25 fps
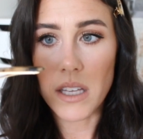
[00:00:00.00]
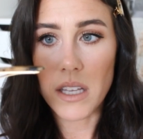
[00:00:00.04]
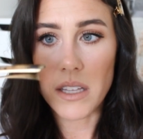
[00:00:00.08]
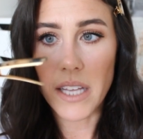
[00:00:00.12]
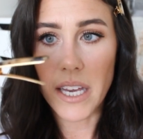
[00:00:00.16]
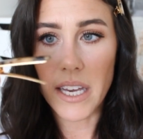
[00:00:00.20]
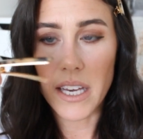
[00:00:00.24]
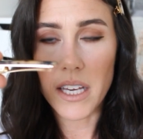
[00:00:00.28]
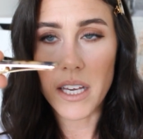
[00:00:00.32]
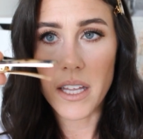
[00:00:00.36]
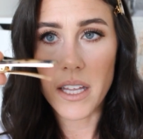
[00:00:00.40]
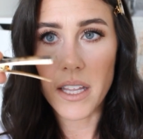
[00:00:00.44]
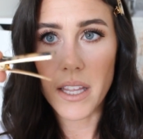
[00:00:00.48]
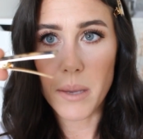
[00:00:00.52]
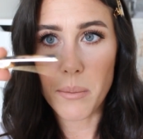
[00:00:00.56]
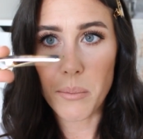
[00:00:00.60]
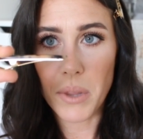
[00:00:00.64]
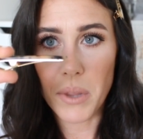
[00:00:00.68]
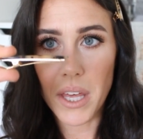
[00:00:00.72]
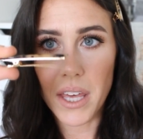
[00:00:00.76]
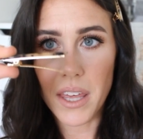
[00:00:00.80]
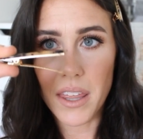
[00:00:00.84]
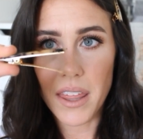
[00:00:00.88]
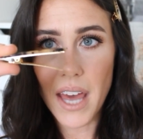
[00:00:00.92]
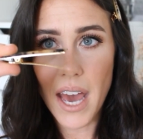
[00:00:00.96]
like clip
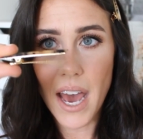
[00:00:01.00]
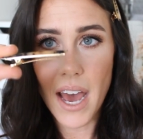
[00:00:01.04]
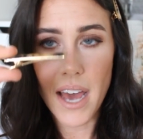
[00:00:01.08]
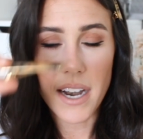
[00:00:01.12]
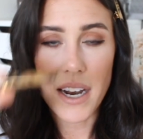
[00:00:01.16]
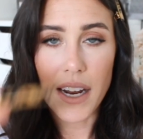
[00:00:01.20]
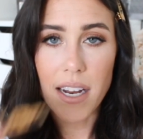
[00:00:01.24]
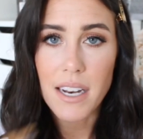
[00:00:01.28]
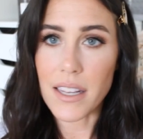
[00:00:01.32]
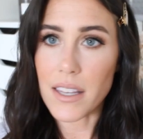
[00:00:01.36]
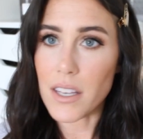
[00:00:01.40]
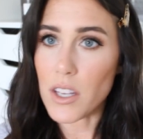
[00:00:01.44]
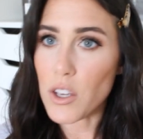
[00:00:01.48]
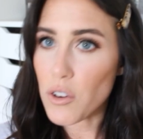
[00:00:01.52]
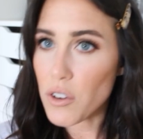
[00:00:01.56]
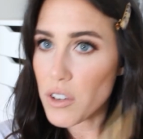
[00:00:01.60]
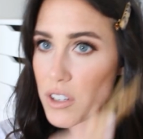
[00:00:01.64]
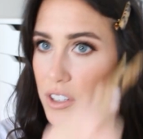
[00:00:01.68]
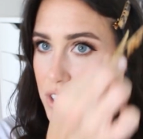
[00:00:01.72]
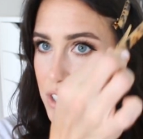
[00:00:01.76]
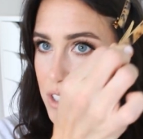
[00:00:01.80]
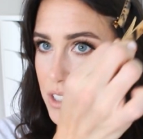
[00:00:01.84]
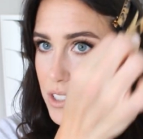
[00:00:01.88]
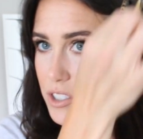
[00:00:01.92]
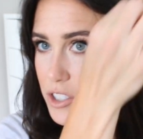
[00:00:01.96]
like that and you can
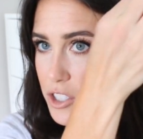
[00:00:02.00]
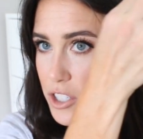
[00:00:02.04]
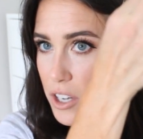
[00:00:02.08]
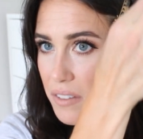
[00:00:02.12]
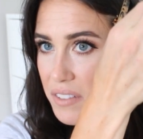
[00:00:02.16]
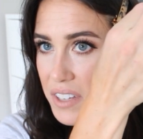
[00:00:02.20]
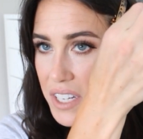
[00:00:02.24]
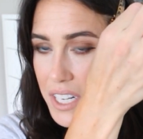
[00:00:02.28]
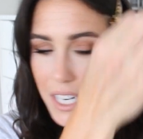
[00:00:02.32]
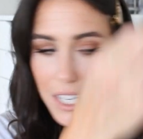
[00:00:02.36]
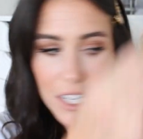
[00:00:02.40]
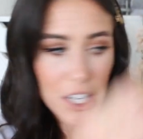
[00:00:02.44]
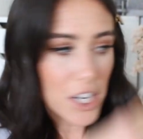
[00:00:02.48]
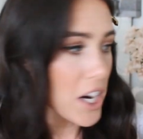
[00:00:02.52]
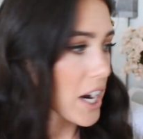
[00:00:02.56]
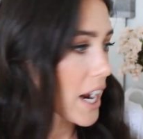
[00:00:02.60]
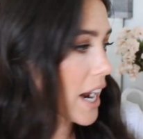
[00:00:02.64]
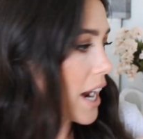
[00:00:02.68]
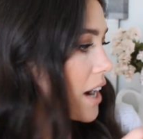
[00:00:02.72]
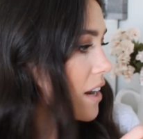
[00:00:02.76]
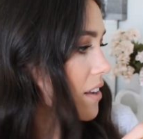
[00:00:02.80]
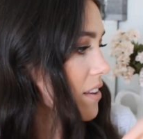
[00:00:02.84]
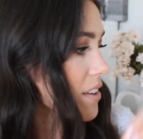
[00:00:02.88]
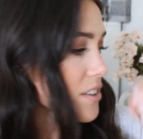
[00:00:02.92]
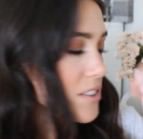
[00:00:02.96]
just shove it in your
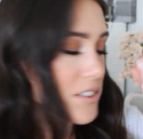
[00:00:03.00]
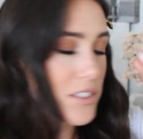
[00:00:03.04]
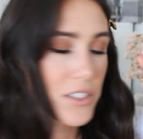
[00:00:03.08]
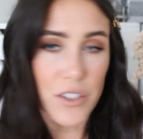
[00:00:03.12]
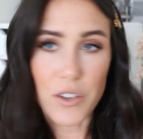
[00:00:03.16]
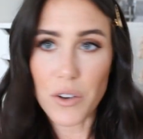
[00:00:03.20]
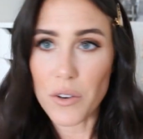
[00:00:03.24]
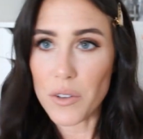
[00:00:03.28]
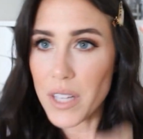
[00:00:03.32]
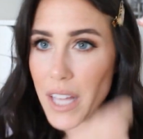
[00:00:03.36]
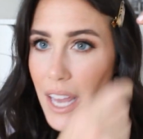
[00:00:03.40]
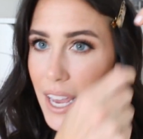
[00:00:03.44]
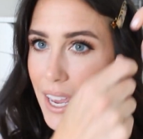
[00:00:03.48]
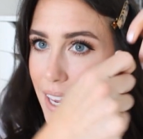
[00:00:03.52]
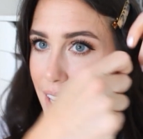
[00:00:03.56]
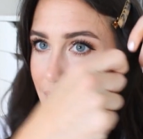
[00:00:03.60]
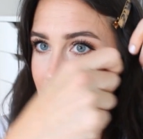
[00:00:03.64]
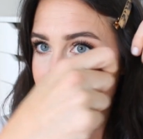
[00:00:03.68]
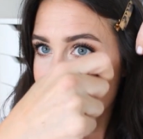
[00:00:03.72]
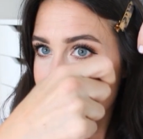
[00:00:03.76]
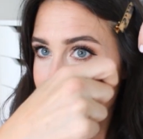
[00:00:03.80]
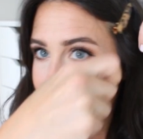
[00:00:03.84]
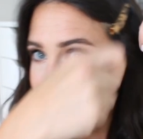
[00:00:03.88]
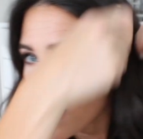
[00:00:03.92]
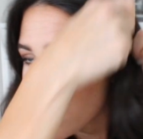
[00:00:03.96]
hair. There's no like
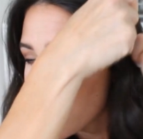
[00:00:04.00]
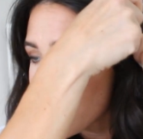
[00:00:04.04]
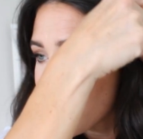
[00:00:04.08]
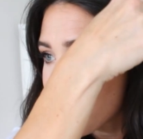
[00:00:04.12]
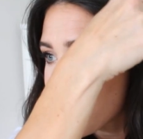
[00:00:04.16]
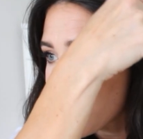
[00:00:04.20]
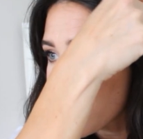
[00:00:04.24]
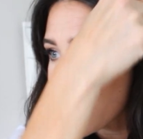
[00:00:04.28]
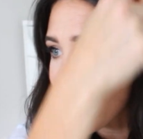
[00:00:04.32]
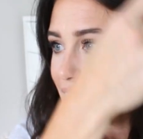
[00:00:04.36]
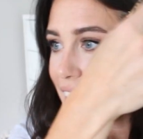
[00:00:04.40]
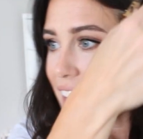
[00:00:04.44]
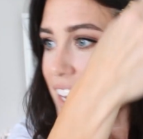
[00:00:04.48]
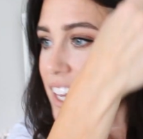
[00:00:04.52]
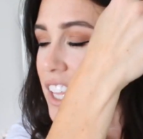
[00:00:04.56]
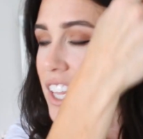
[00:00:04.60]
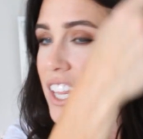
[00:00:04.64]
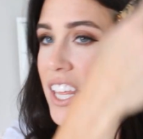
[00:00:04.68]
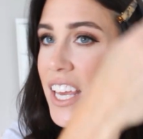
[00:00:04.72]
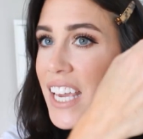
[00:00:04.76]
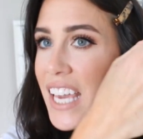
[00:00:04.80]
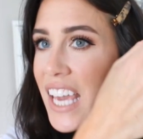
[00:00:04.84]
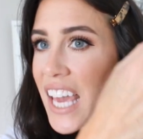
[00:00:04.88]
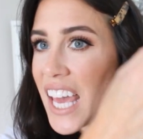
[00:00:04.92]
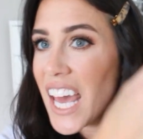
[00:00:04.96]

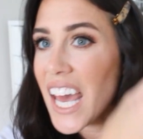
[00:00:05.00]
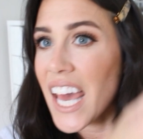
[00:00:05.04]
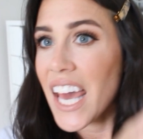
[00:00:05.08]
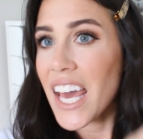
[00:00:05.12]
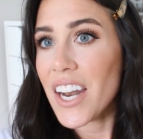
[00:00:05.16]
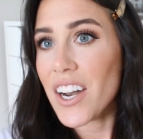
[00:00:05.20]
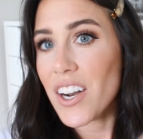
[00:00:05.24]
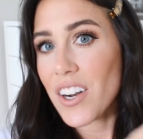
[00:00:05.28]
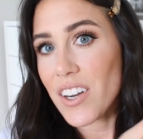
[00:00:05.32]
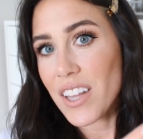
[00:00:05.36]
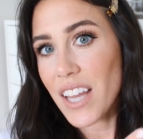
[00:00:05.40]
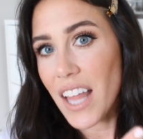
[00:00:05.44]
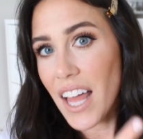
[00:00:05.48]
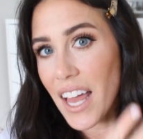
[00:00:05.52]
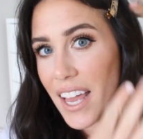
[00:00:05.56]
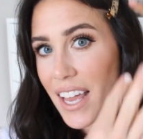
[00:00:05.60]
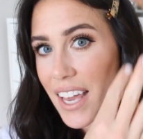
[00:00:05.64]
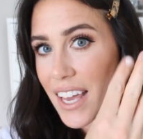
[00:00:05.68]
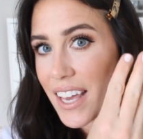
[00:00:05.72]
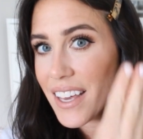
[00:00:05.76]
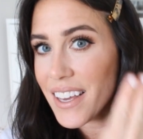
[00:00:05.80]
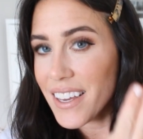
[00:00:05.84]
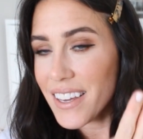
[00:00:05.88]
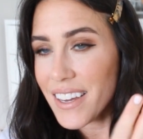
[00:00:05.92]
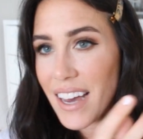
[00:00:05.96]
finagling it or
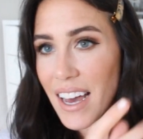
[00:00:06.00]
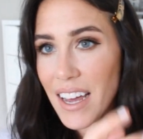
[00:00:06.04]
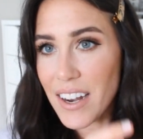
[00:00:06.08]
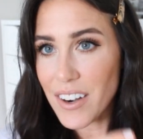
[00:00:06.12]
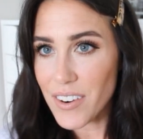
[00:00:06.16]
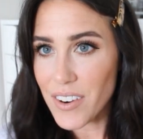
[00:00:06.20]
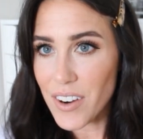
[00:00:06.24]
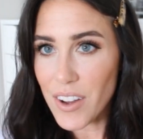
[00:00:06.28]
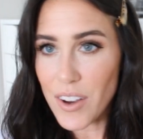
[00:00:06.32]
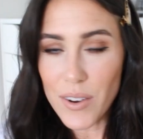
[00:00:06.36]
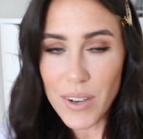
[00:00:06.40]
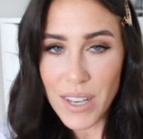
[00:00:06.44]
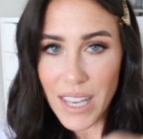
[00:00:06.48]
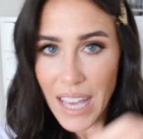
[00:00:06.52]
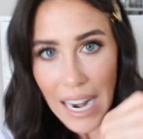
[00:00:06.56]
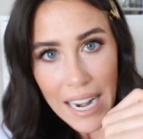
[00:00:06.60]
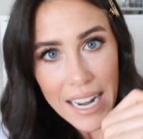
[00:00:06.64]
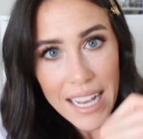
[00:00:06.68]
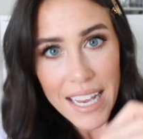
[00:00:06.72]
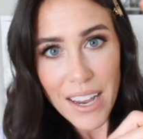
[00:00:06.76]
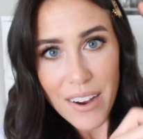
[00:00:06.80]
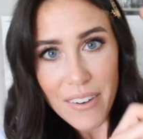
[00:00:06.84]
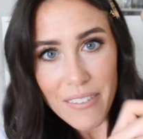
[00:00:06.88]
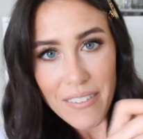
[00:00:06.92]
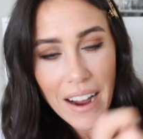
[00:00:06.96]
like, I don't know,
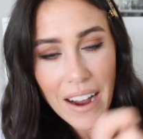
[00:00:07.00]
getting it